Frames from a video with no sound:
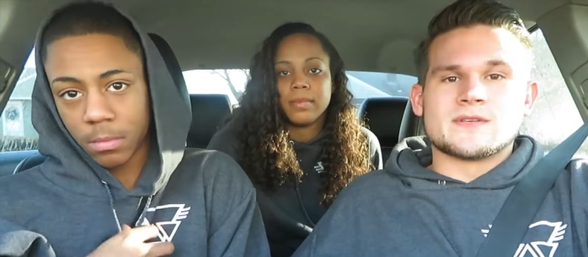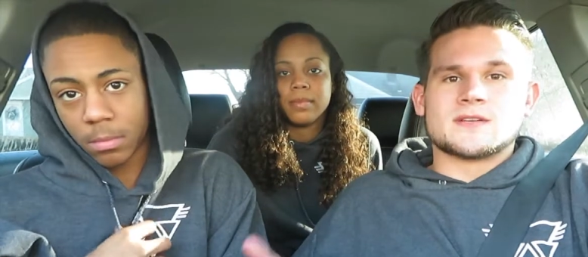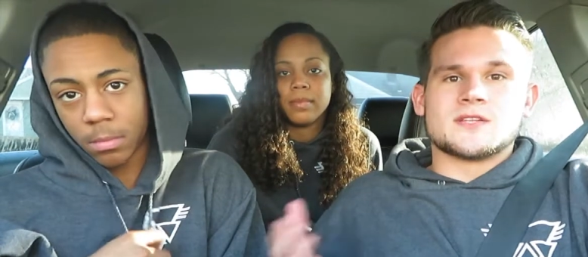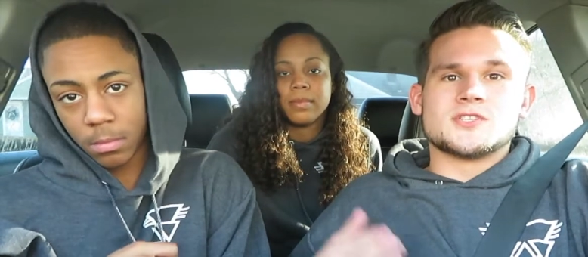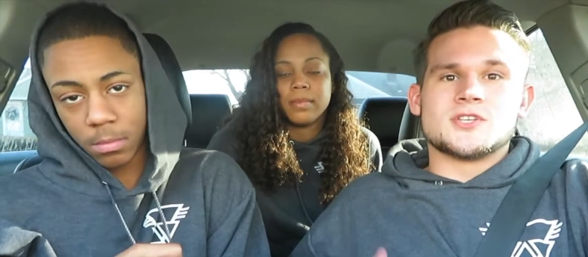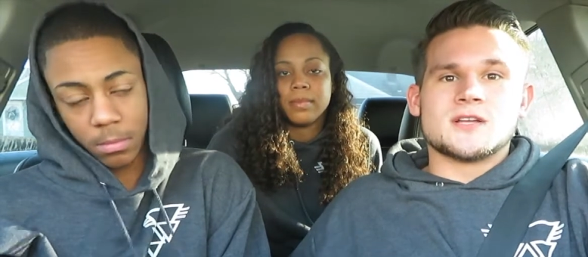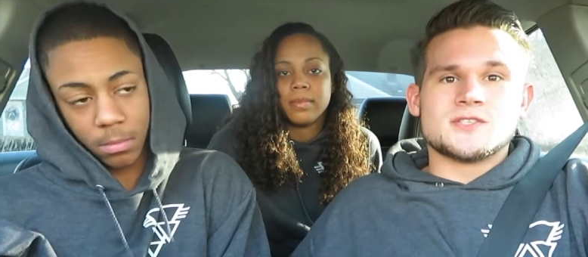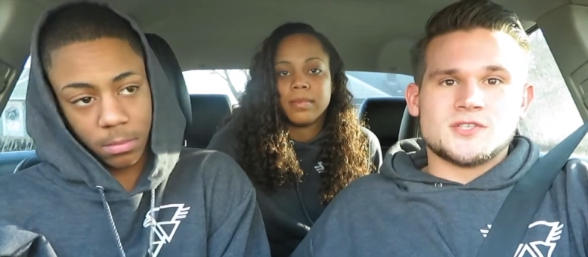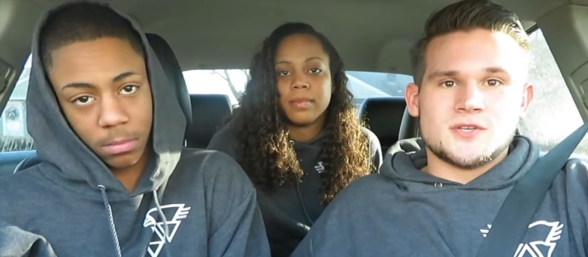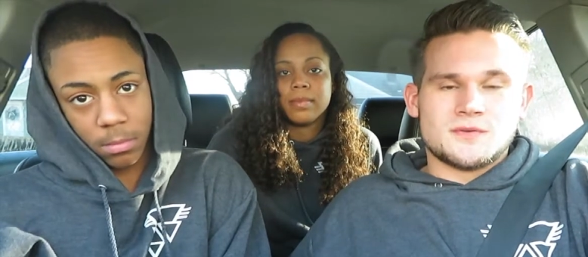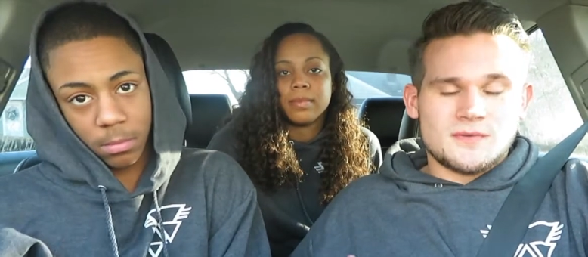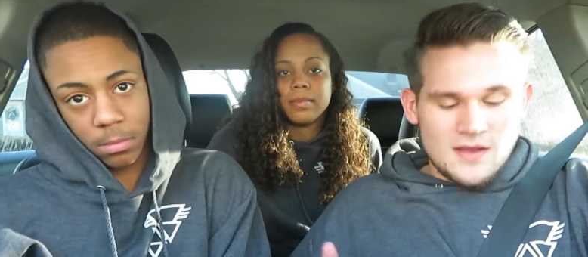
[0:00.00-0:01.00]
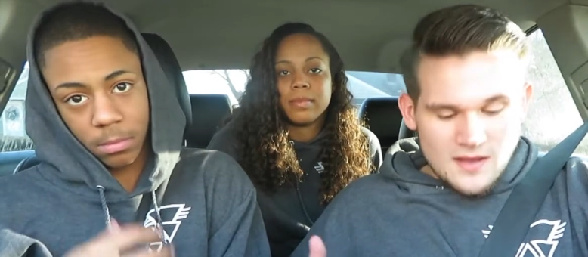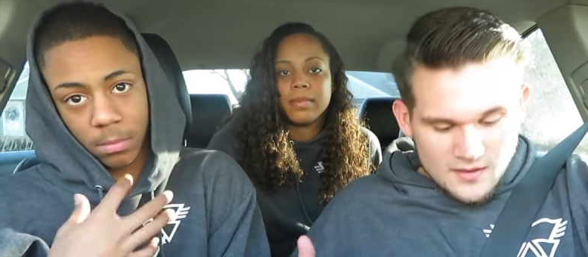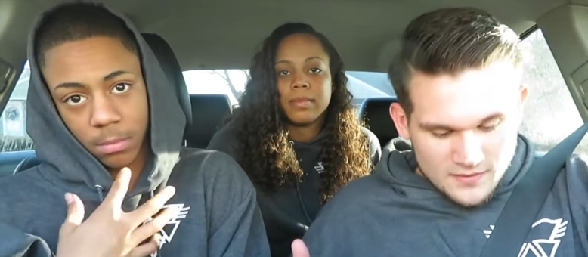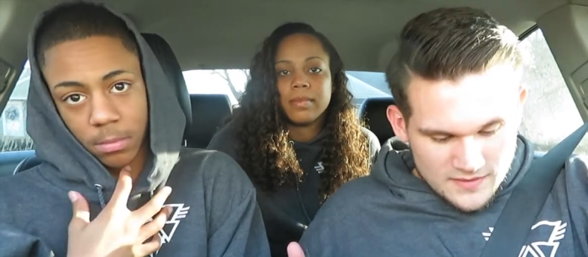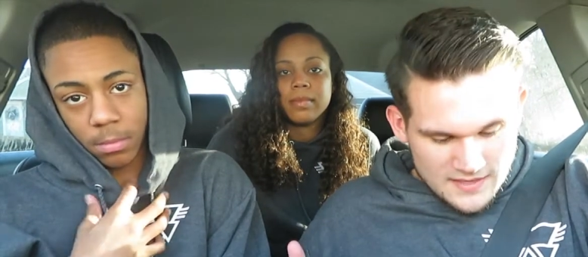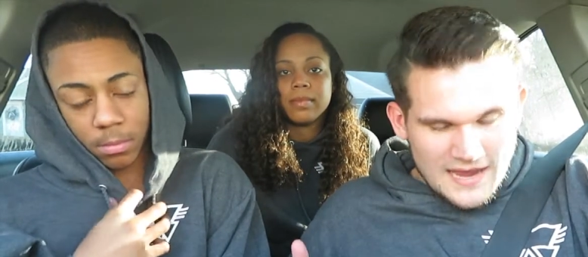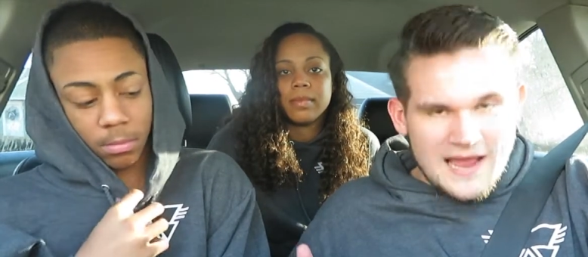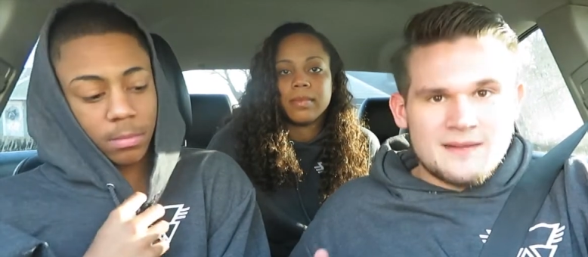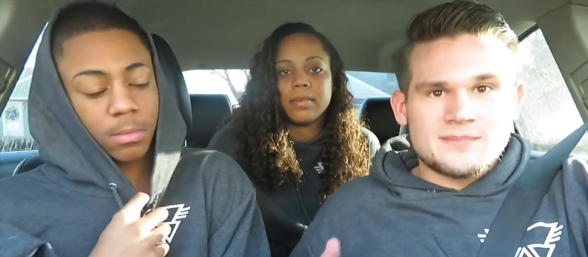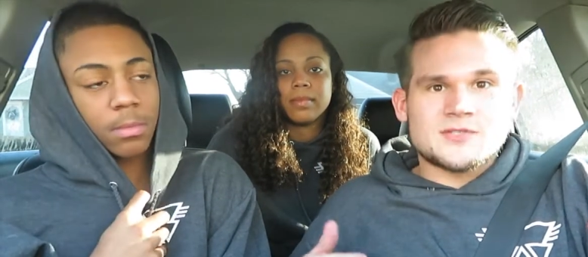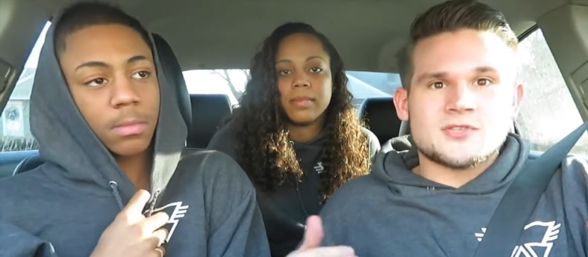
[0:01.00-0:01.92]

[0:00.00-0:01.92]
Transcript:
Speaker 1: people start to judge you, the app